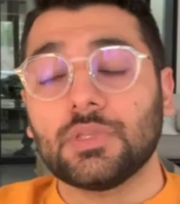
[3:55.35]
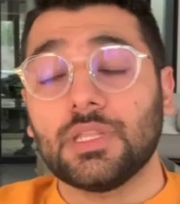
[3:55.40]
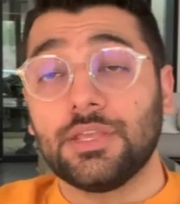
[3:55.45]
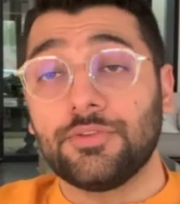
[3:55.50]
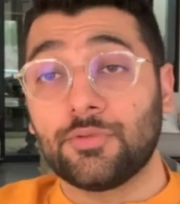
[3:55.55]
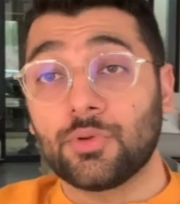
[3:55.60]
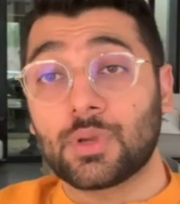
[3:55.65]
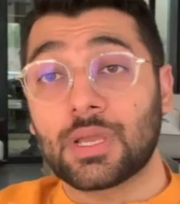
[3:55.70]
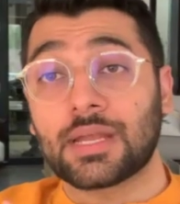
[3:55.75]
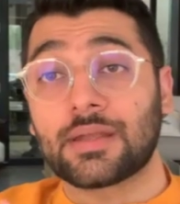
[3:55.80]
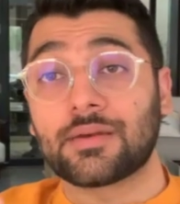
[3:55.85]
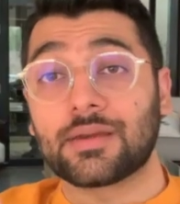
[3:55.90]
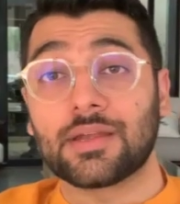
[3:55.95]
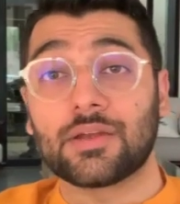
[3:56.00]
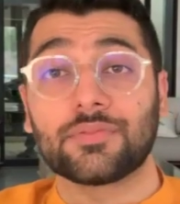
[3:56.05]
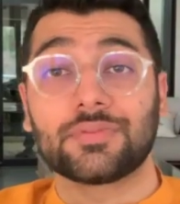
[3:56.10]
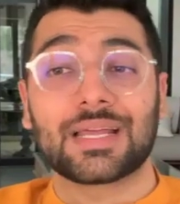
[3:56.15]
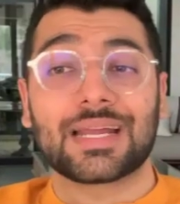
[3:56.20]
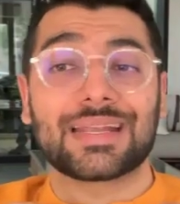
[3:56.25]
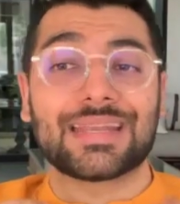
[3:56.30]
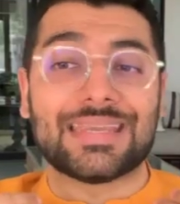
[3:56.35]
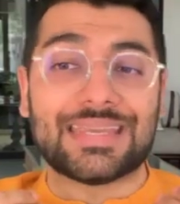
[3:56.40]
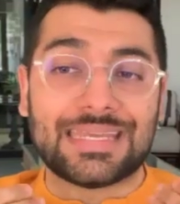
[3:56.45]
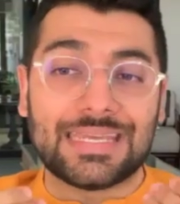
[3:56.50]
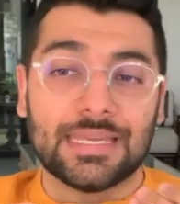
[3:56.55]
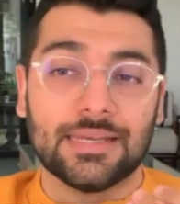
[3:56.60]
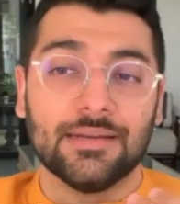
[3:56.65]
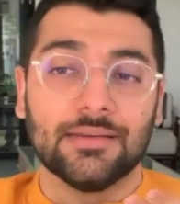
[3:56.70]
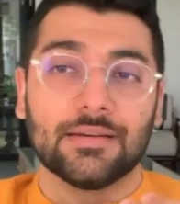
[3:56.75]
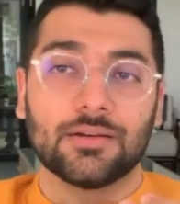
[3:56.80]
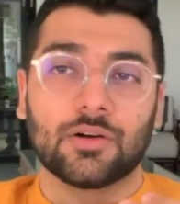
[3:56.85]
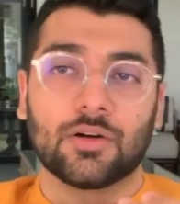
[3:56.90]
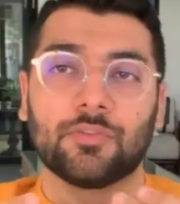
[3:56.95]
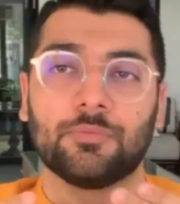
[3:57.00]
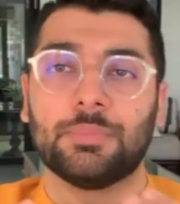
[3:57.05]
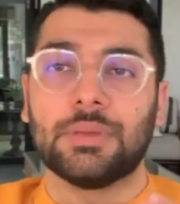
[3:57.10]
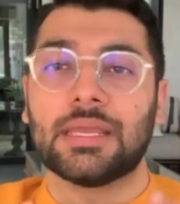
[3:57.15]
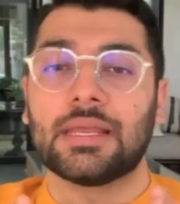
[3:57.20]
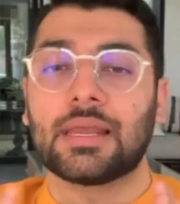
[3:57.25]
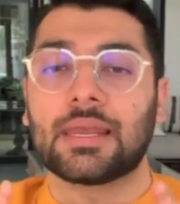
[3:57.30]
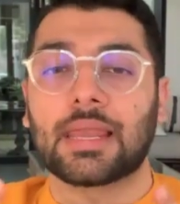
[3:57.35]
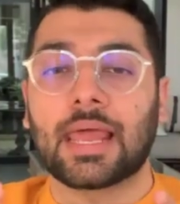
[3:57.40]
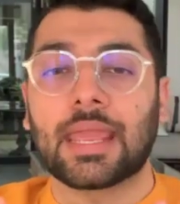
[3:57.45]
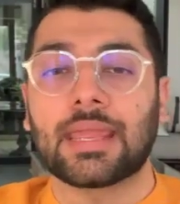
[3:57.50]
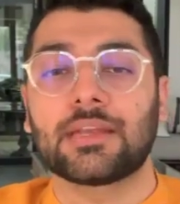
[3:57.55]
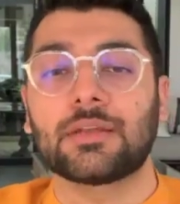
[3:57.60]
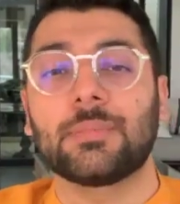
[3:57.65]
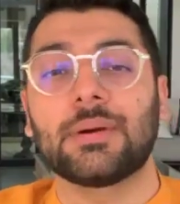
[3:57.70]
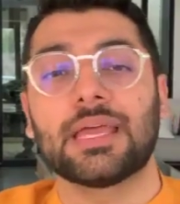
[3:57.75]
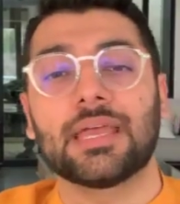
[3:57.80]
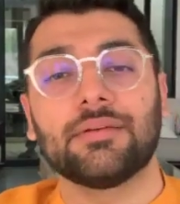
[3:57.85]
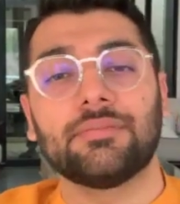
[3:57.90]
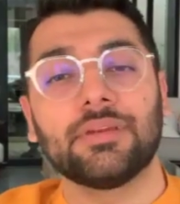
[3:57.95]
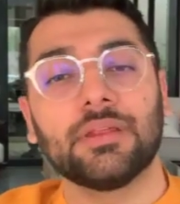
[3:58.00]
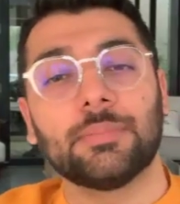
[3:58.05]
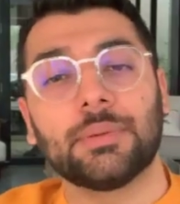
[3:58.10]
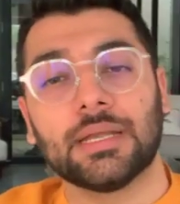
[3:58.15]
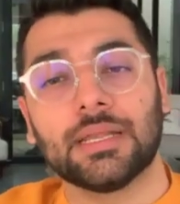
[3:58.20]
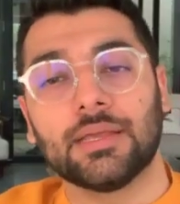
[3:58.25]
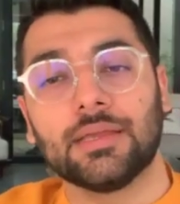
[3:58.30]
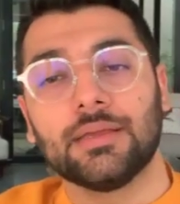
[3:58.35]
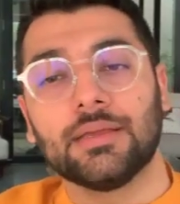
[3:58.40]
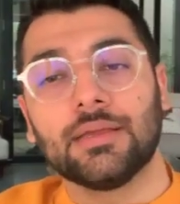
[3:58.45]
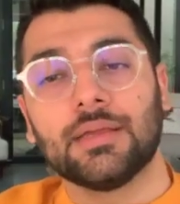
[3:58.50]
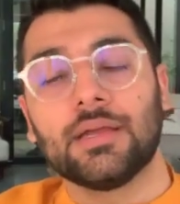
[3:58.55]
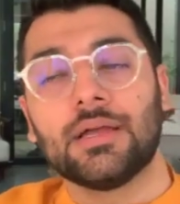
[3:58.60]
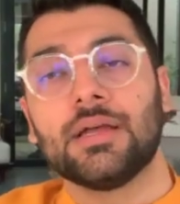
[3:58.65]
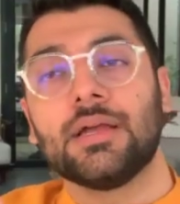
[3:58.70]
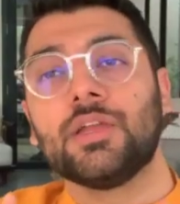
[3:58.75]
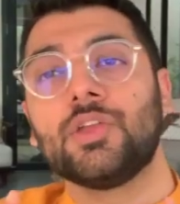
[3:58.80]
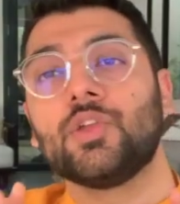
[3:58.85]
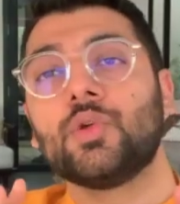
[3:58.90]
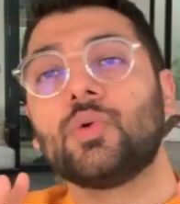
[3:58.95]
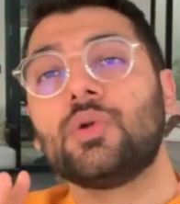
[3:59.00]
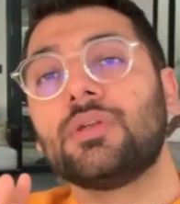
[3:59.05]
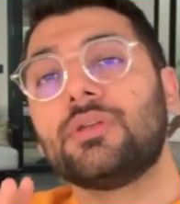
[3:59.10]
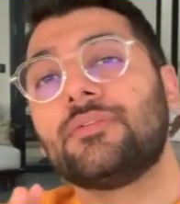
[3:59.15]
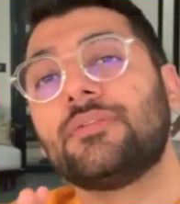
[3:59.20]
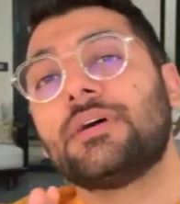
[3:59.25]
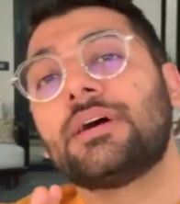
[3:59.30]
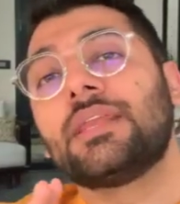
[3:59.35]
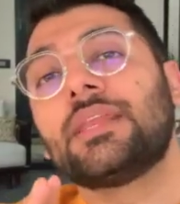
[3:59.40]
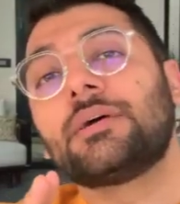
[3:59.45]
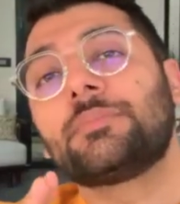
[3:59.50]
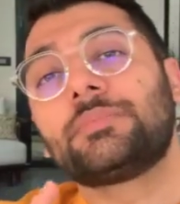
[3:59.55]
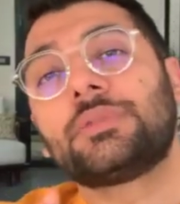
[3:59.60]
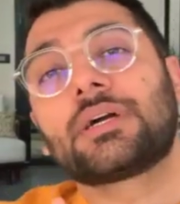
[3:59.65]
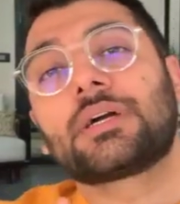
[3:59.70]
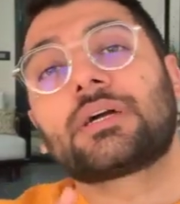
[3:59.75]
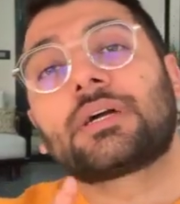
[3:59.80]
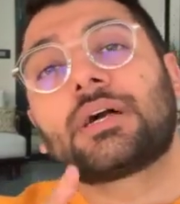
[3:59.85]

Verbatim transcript: If you get rid of that need of being liked by everybody, you will develop the